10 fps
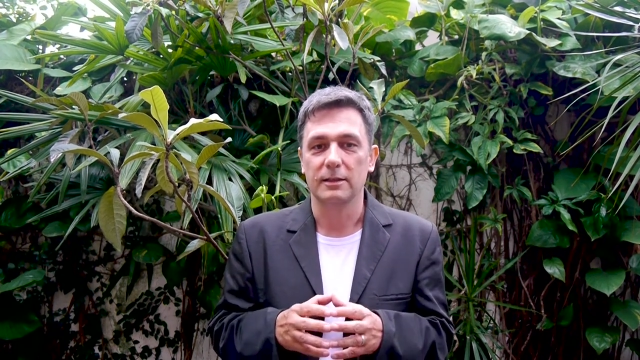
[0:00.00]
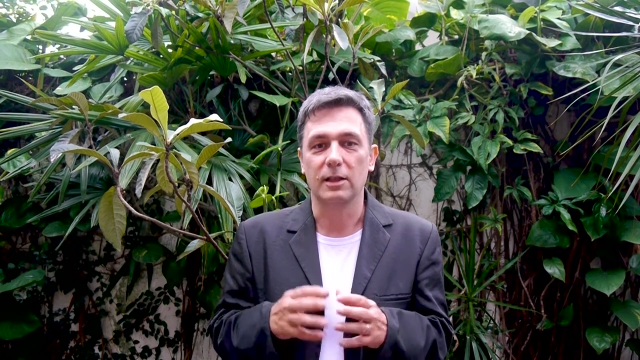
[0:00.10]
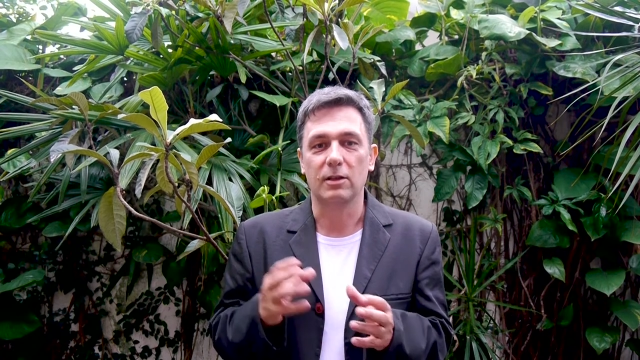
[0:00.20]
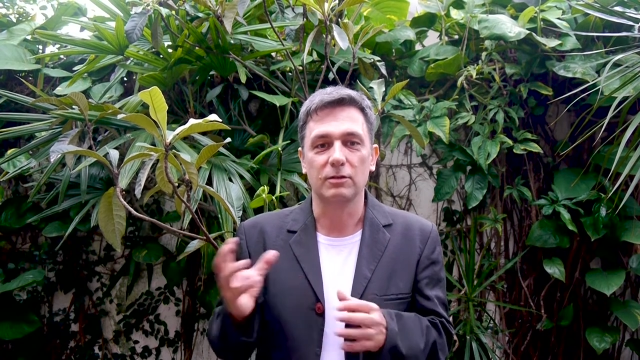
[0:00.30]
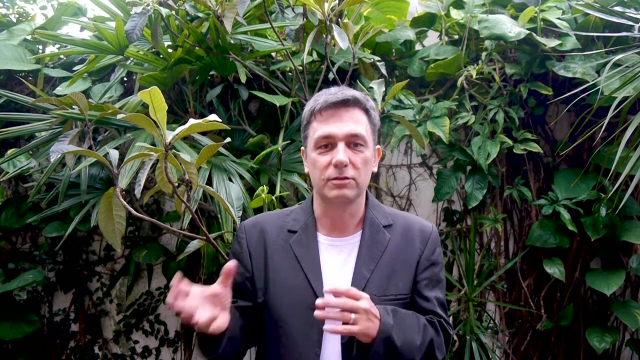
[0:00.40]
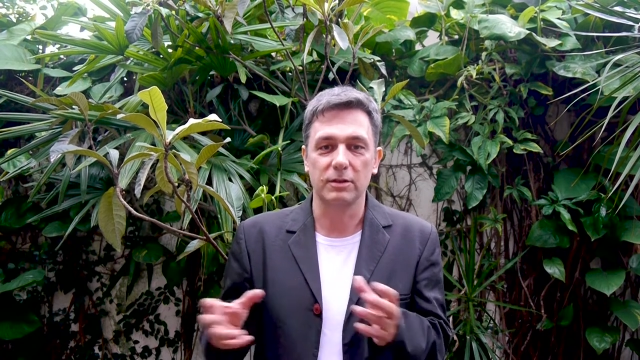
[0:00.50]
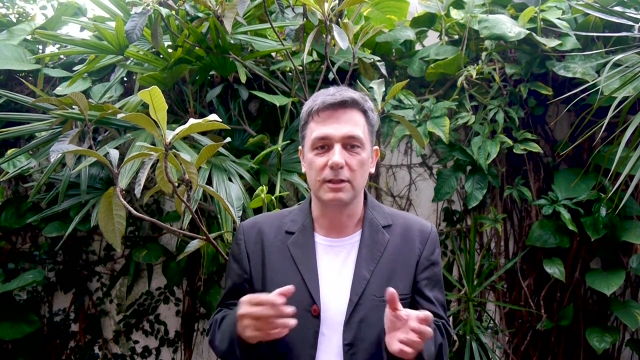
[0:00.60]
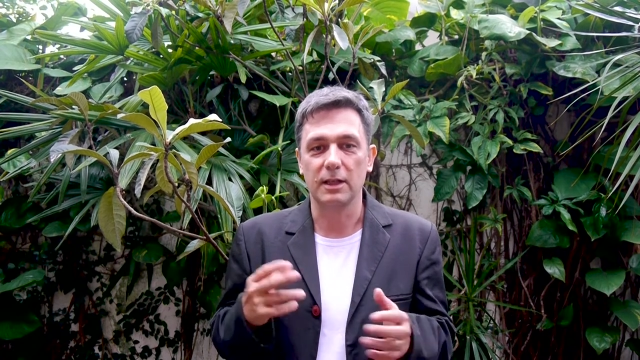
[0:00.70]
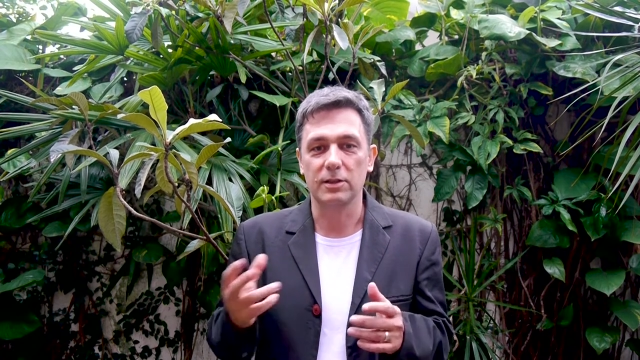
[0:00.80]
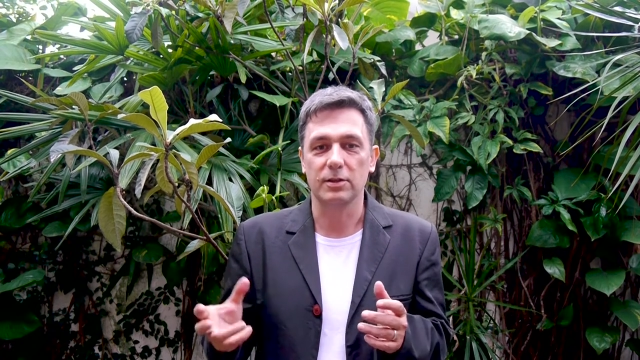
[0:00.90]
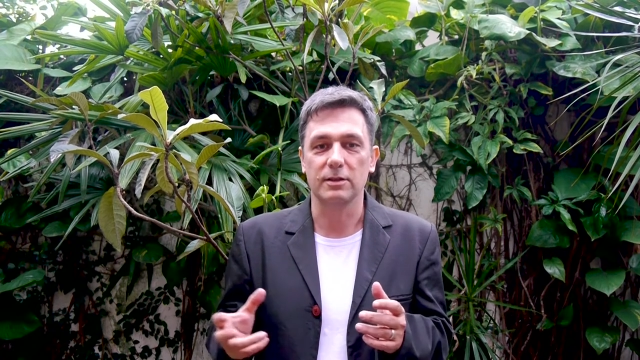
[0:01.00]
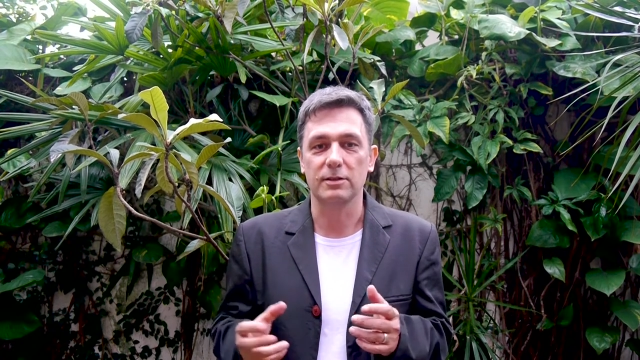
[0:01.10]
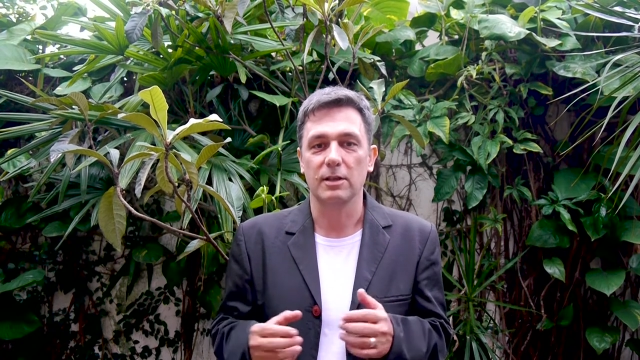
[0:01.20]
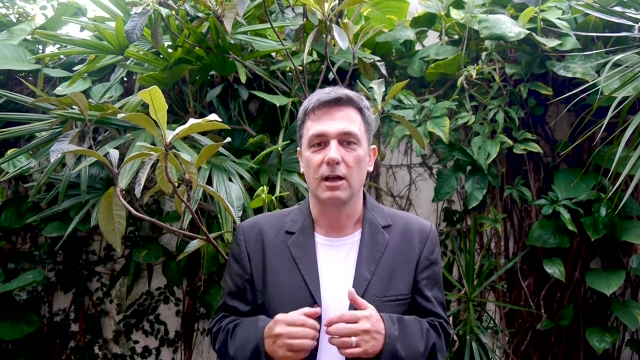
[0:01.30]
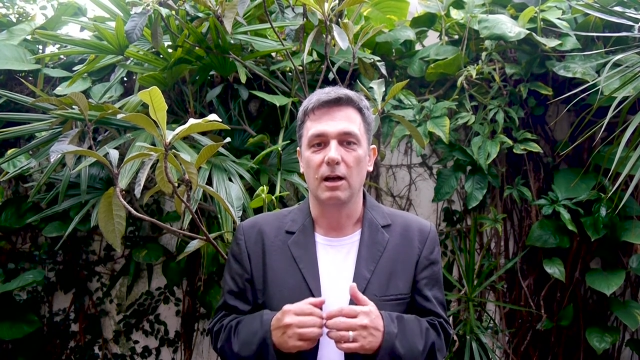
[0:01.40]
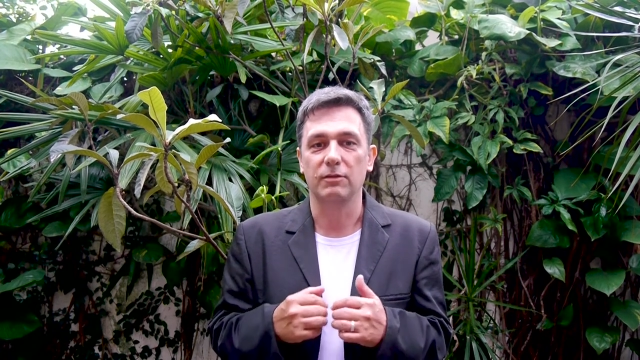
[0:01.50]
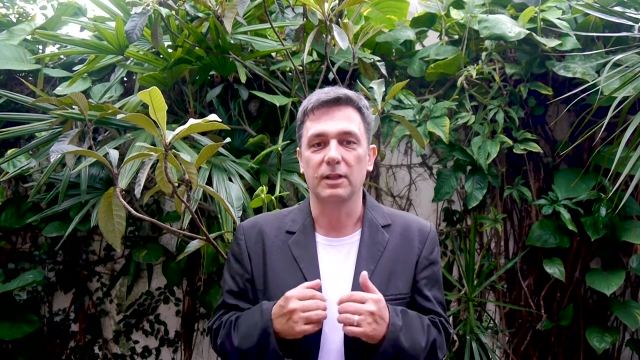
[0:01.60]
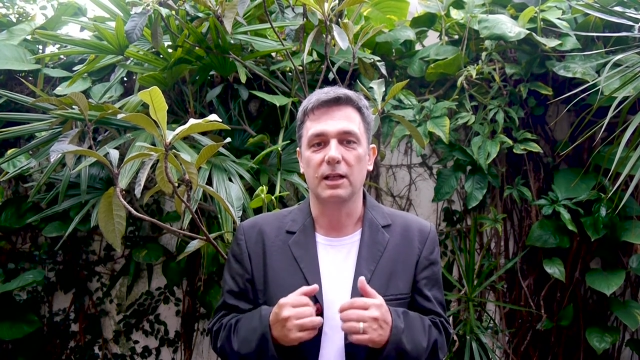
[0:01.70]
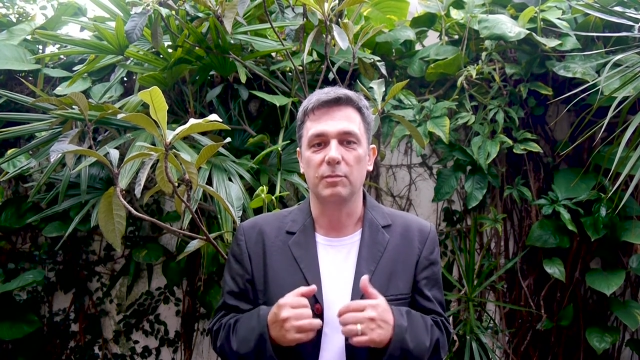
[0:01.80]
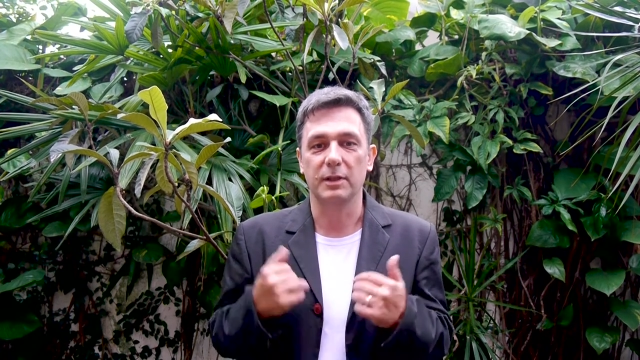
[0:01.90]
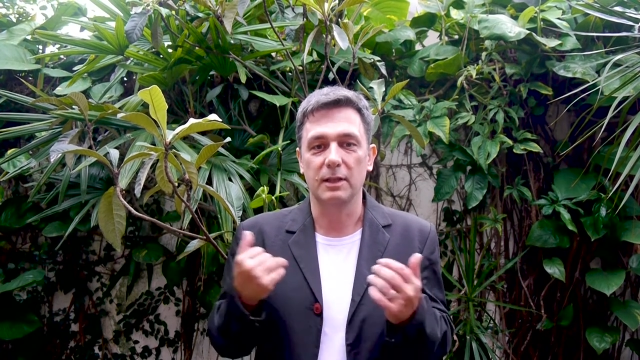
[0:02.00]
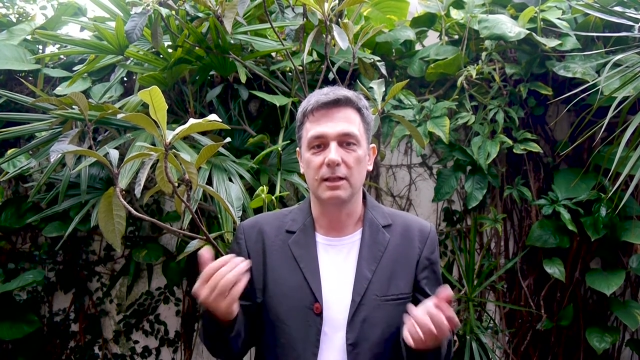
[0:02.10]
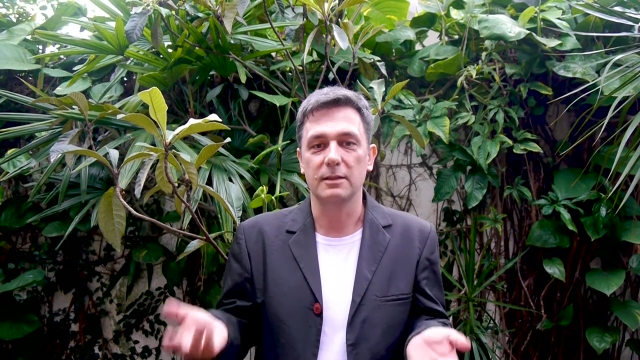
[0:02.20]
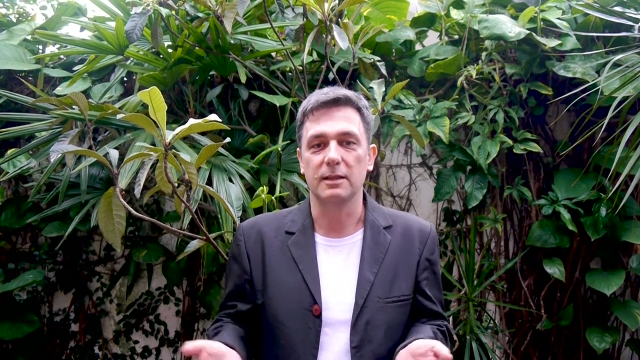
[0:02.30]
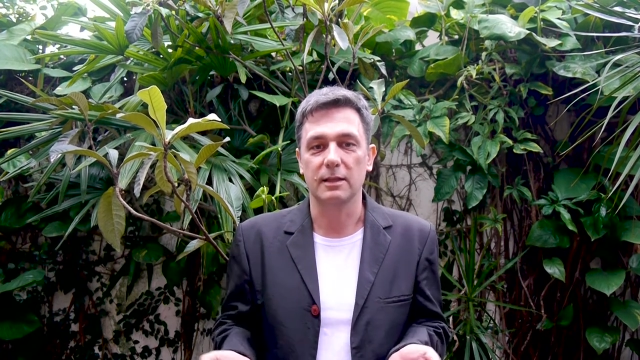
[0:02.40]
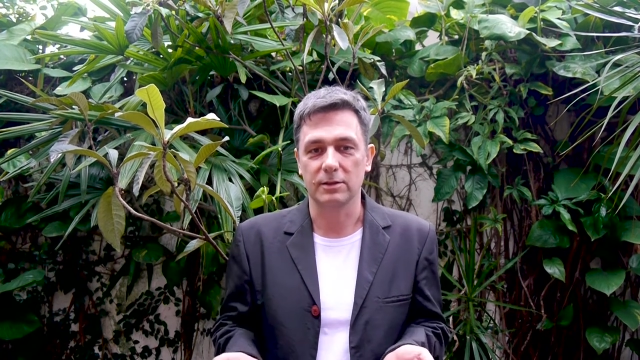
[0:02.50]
the contradictions of the capitalistic